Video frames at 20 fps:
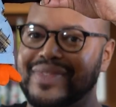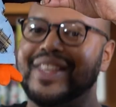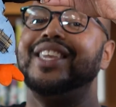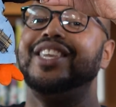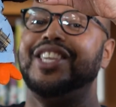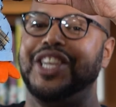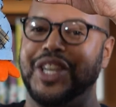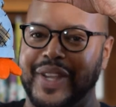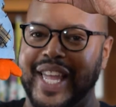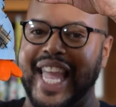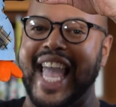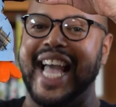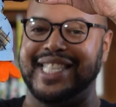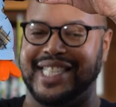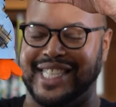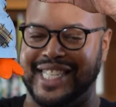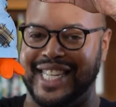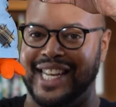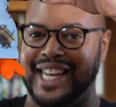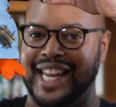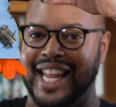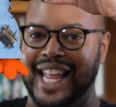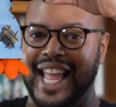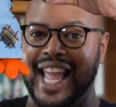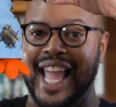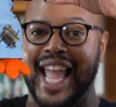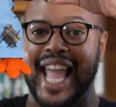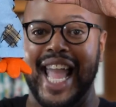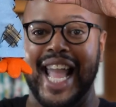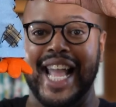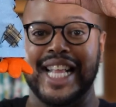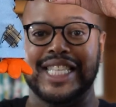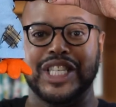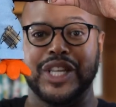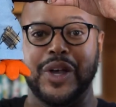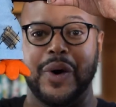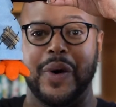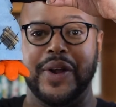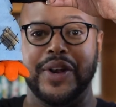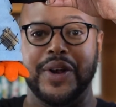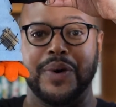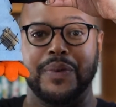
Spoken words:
You guessed it. It's going to